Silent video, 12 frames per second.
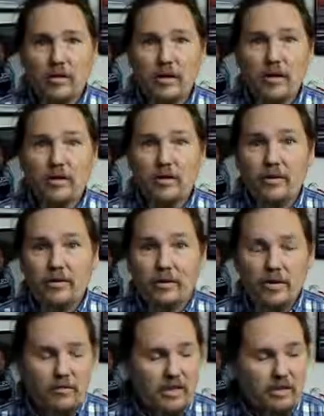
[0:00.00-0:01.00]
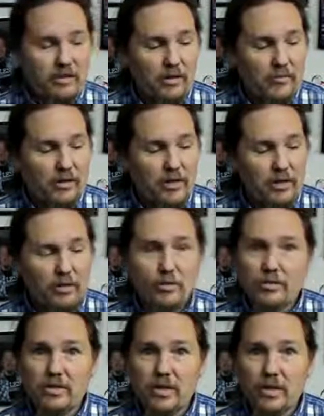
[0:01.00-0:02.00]
Hey there, I thought I'd make a little
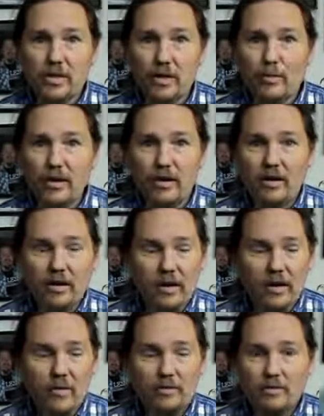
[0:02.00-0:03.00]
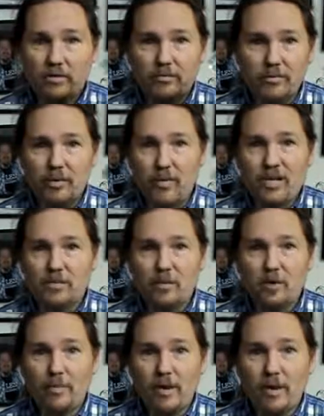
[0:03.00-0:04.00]
video today about how I took my
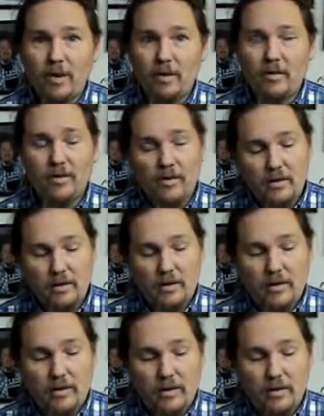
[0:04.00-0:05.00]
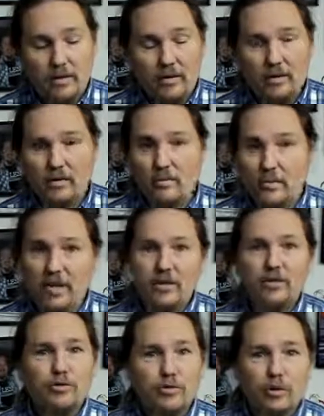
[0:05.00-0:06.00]
Raspberry Pi and made
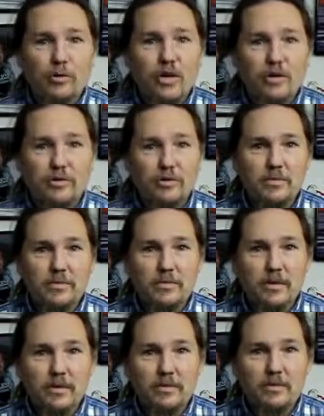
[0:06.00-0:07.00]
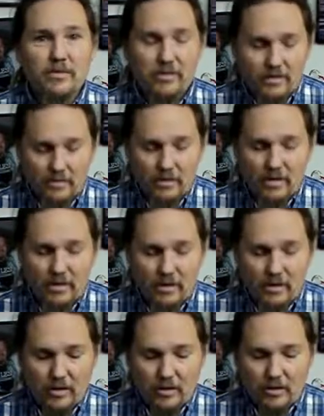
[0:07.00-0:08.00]
it control my Christmas lights.
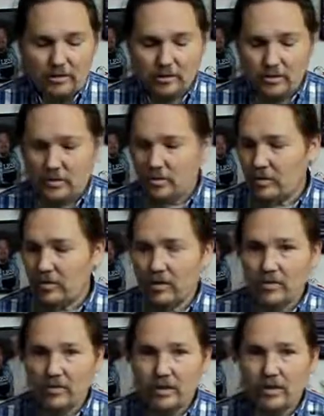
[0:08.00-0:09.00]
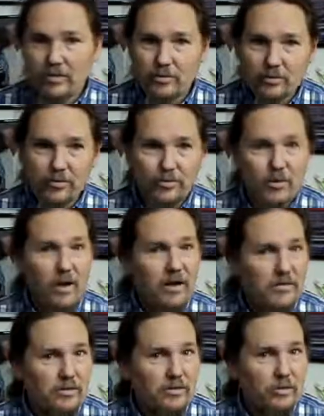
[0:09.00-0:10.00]
So running through
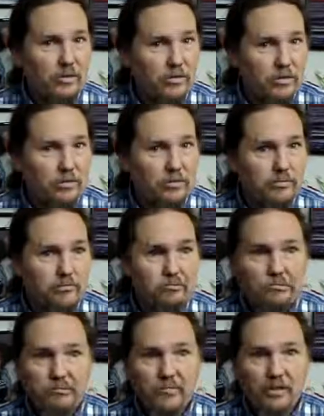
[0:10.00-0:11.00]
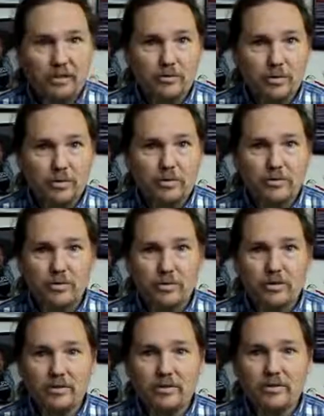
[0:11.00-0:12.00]
Fry's, a local electronics
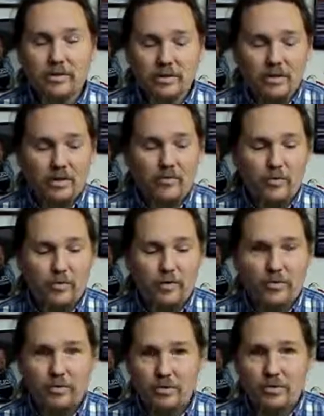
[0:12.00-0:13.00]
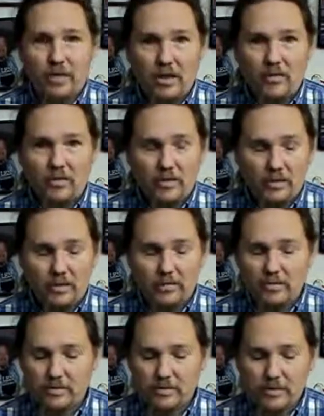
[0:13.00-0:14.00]
store here in Southern California, Northern California,
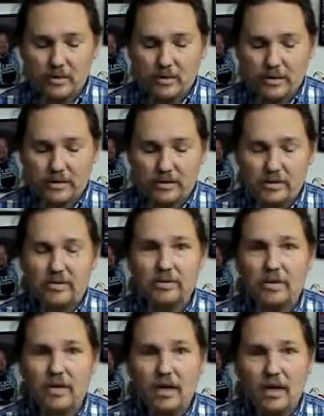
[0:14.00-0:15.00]
other places,